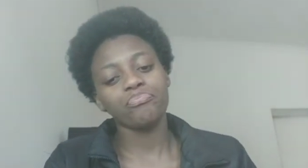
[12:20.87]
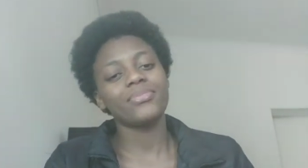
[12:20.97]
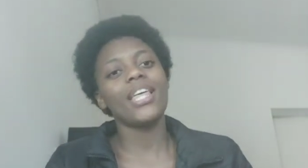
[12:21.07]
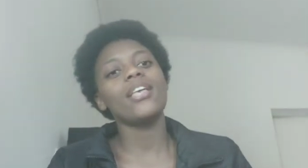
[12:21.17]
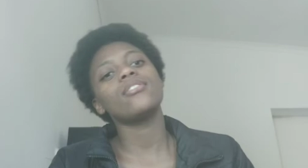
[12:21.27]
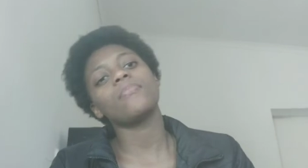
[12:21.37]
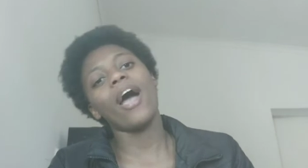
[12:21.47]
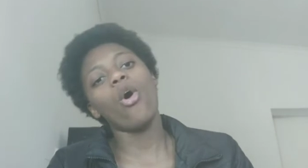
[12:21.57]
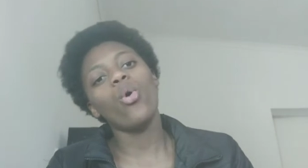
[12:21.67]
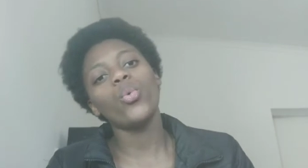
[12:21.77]
things
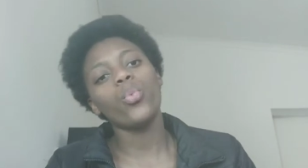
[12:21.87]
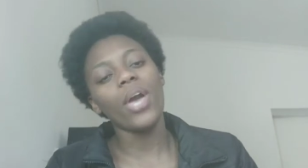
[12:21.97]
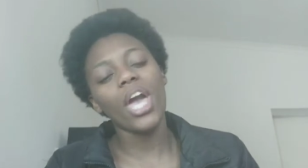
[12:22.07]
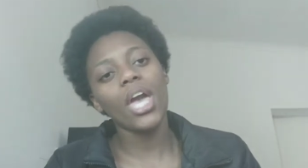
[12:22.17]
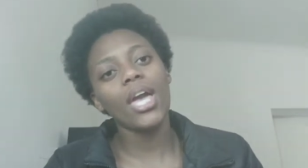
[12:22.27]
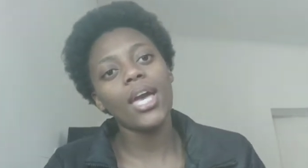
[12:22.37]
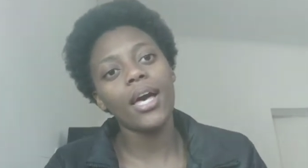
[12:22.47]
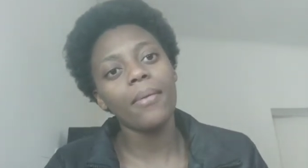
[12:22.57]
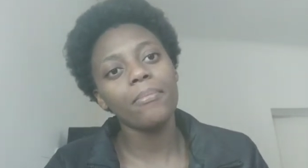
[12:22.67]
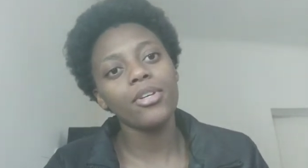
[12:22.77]
my own way,
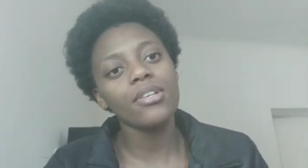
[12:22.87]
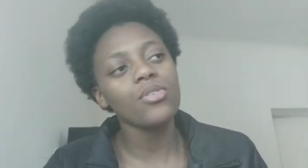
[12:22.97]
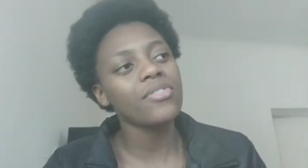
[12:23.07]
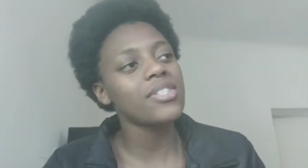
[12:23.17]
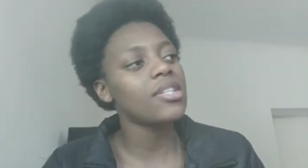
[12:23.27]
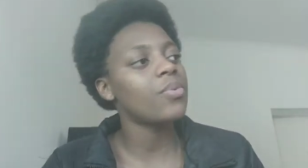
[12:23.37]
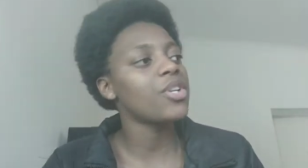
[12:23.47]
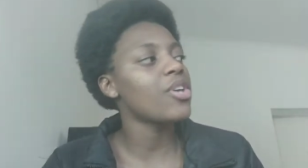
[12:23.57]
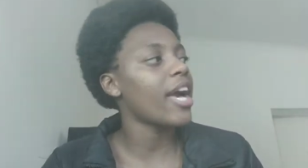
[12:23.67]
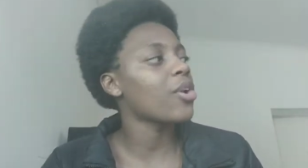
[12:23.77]
because obviously
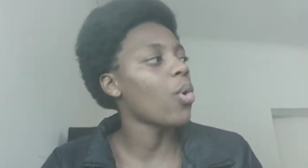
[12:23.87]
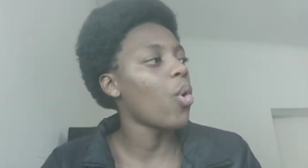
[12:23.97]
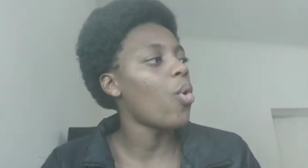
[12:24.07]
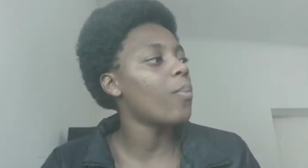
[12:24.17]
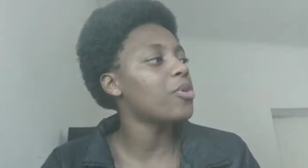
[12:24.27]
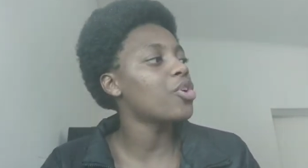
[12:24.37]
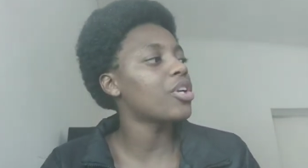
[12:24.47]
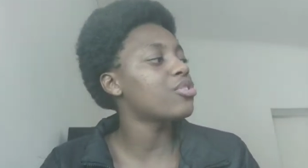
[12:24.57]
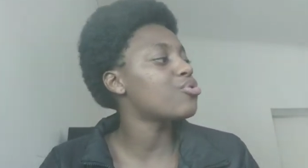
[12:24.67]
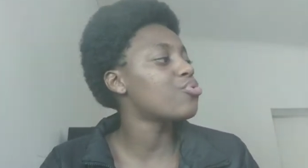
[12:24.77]
when you're at home, you're
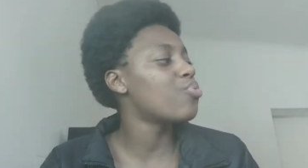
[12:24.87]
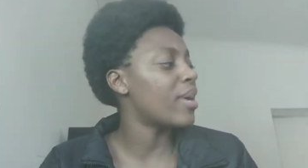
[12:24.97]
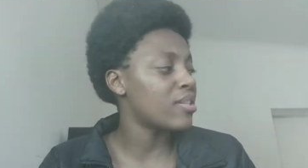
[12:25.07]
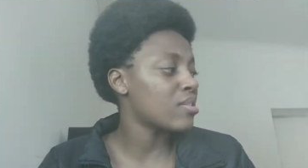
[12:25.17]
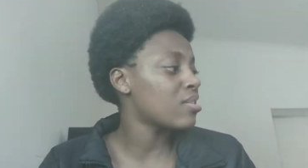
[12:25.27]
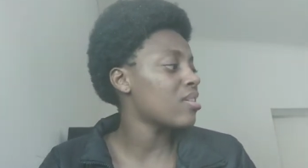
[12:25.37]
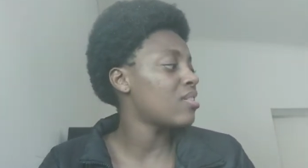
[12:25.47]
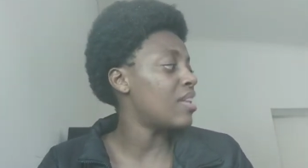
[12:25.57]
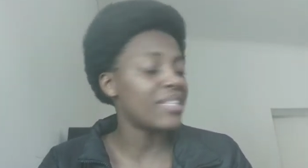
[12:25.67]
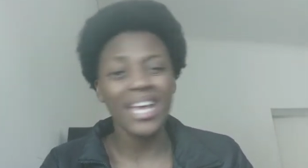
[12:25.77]
gonna do what
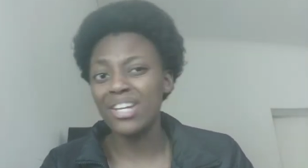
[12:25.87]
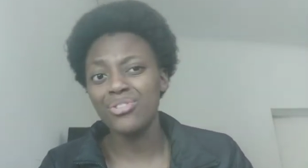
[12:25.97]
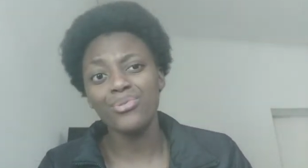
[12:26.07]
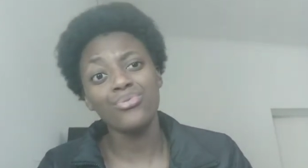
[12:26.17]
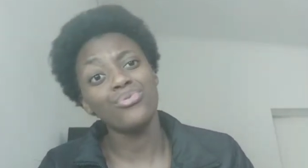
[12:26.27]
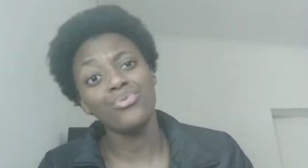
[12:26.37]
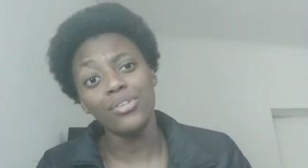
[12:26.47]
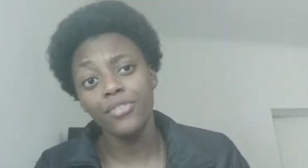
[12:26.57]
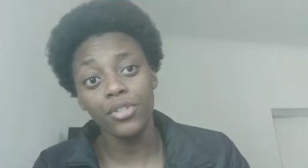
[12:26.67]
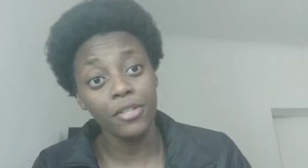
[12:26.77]
they're telling you to do,
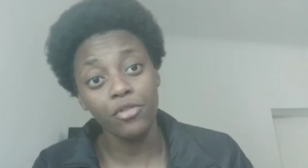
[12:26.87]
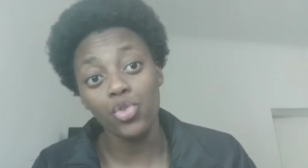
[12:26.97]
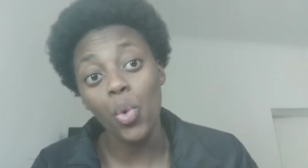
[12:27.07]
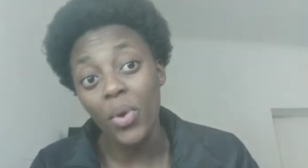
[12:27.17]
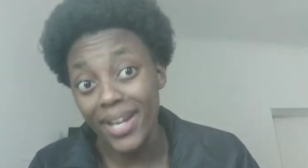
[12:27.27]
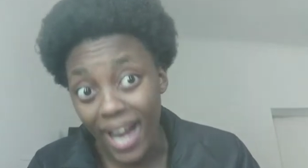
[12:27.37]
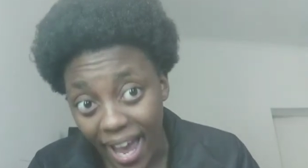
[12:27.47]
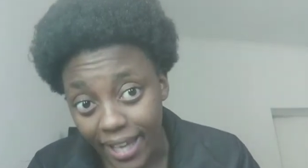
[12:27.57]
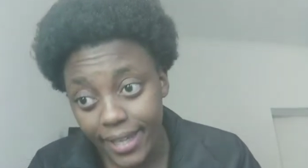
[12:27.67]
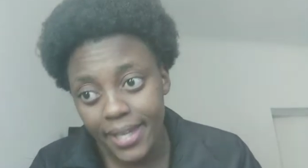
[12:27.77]
even if you don't
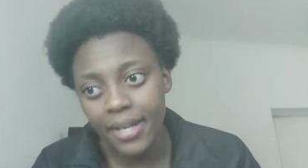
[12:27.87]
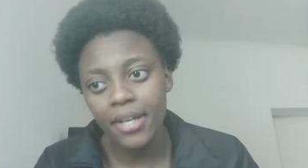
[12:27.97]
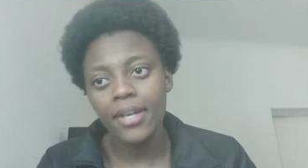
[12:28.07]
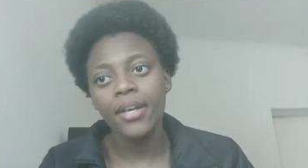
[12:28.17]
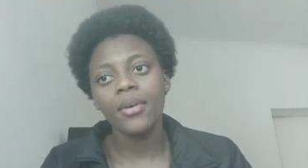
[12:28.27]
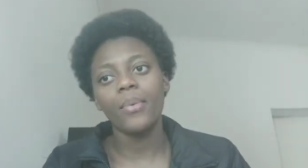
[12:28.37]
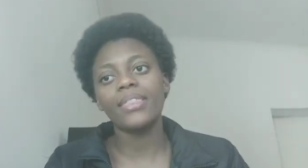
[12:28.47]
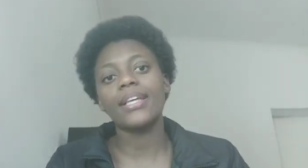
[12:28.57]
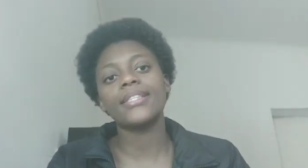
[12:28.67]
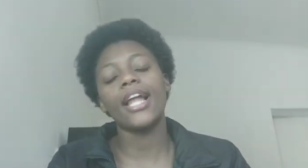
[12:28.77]
like
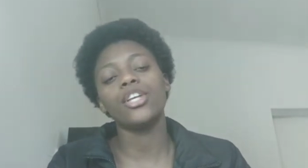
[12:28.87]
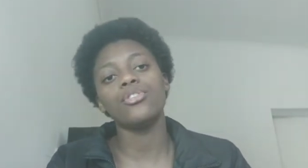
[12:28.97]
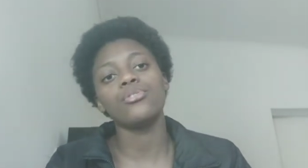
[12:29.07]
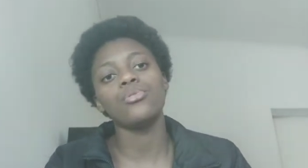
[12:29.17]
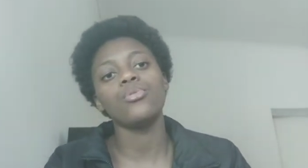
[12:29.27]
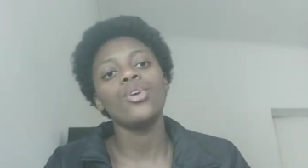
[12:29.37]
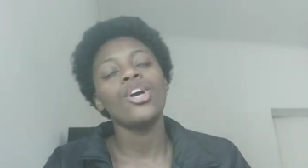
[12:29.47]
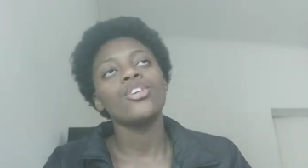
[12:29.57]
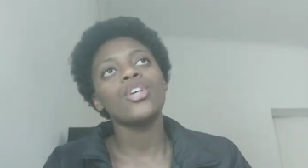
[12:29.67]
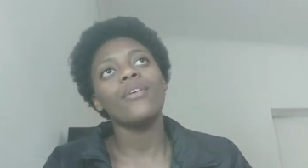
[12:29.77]
what they're telling you to do.
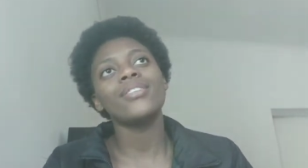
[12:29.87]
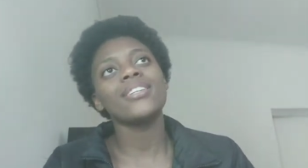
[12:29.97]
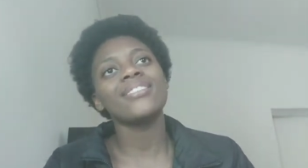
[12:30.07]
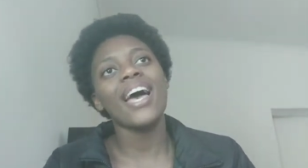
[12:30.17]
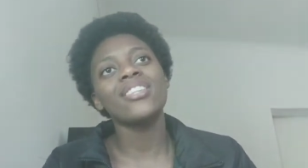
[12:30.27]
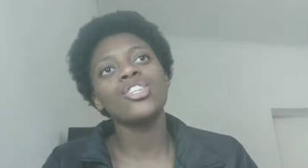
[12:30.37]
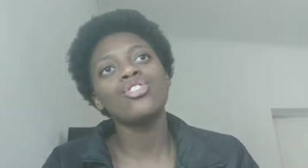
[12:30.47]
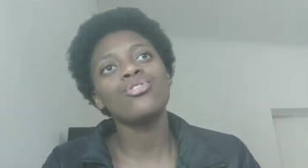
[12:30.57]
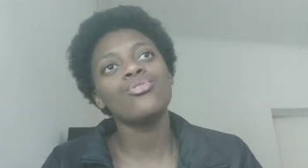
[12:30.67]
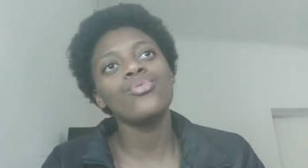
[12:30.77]
So I'm
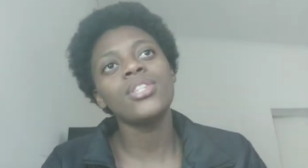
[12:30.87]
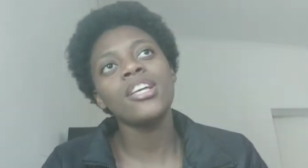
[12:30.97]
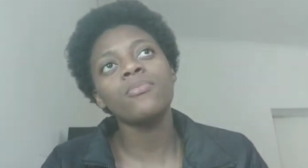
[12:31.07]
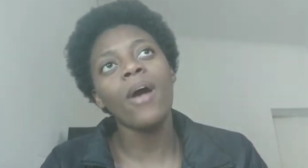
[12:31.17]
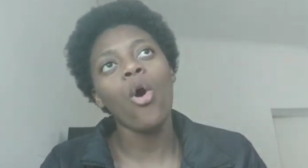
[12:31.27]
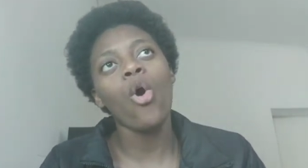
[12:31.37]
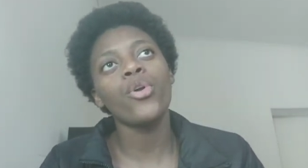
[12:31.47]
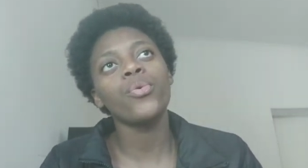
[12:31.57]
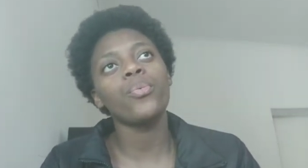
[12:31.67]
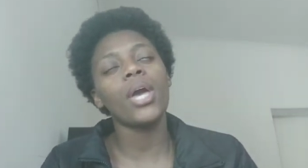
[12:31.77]
excited to do things my
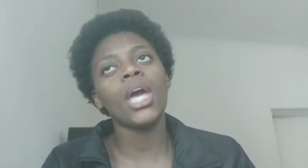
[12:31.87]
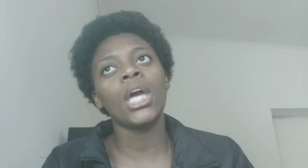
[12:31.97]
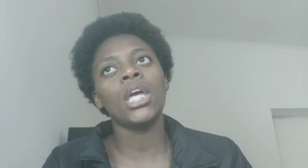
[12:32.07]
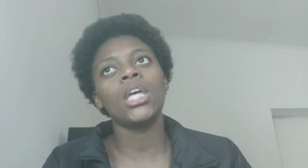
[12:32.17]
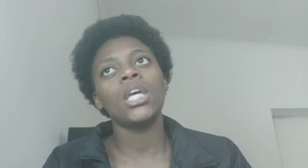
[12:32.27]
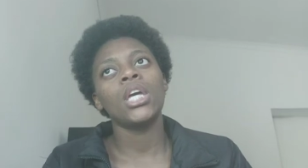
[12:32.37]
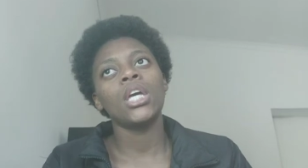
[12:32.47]
own way,